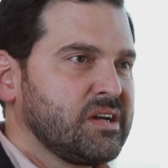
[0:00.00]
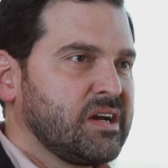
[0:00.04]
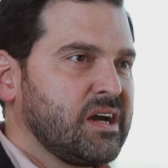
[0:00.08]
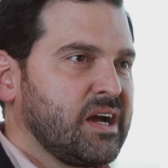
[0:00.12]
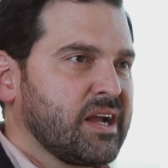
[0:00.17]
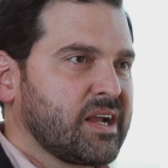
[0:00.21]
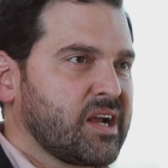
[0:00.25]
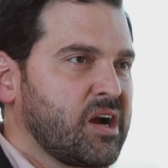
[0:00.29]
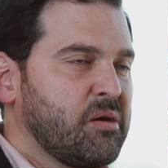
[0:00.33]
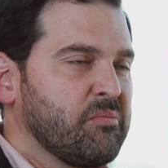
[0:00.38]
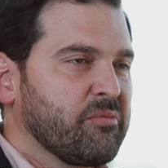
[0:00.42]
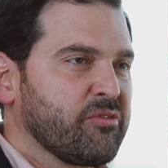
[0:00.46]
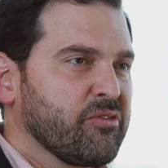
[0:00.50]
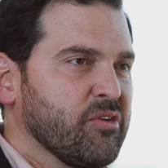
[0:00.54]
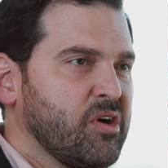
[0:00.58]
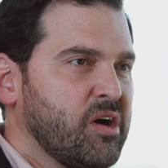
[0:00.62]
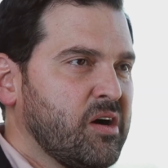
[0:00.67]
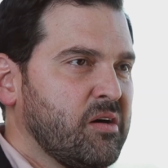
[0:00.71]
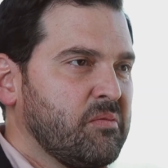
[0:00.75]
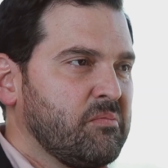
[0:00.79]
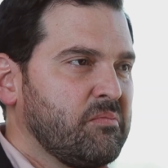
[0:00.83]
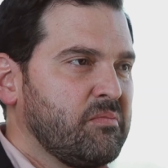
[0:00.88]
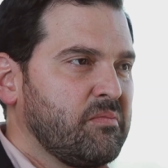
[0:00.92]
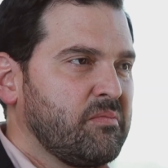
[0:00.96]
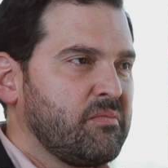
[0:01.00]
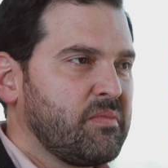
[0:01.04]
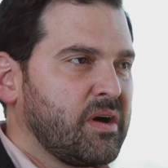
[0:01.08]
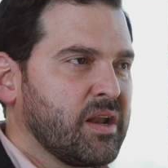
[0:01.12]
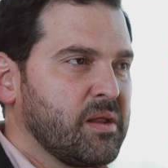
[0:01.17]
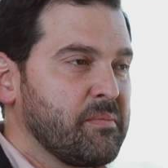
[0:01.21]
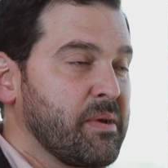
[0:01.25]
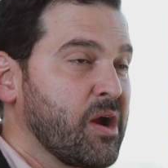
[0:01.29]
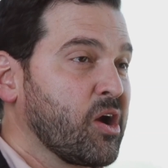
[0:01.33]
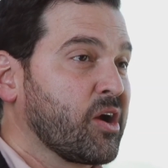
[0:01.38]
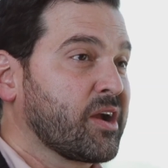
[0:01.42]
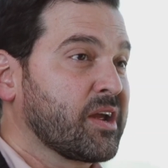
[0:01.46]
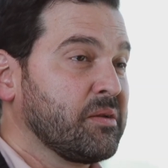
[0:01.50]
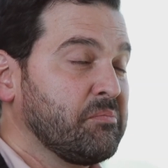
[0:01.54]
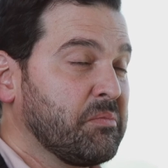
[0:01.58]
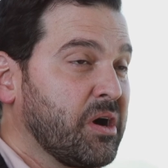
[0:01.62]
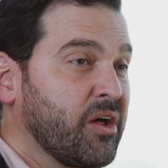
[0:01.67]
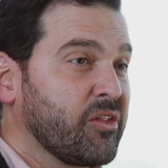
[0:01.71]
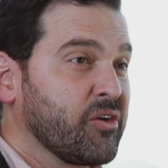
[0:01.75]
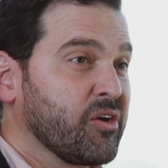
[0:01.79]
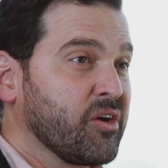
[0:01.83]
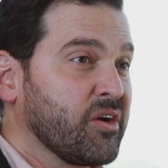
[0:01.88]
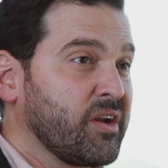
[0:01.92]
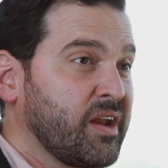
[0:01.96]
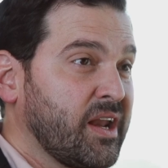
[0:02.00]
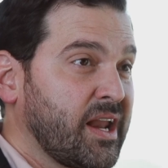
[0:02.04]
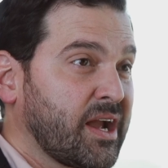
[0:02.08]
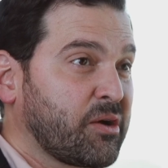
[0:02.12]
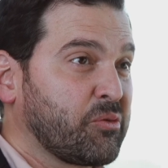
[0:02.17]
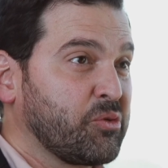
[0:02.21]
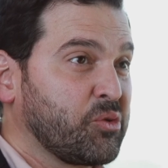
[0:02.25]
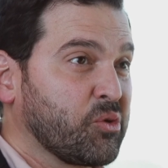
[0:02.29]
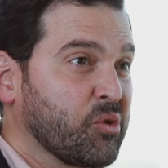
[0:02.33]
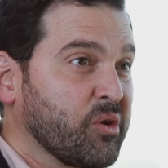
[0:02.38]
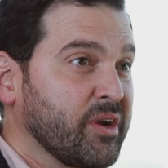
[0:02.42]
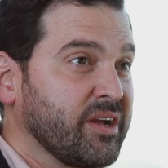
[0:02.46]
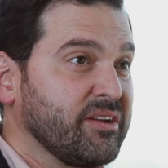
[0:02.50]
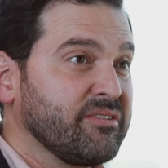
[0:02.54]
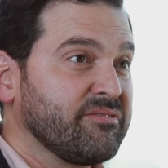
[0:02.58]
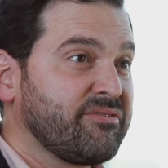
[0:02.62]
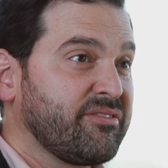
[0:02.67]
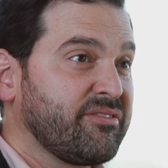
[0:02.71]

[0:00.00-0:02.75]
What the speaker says: I come from an American mother and an Ecuadorian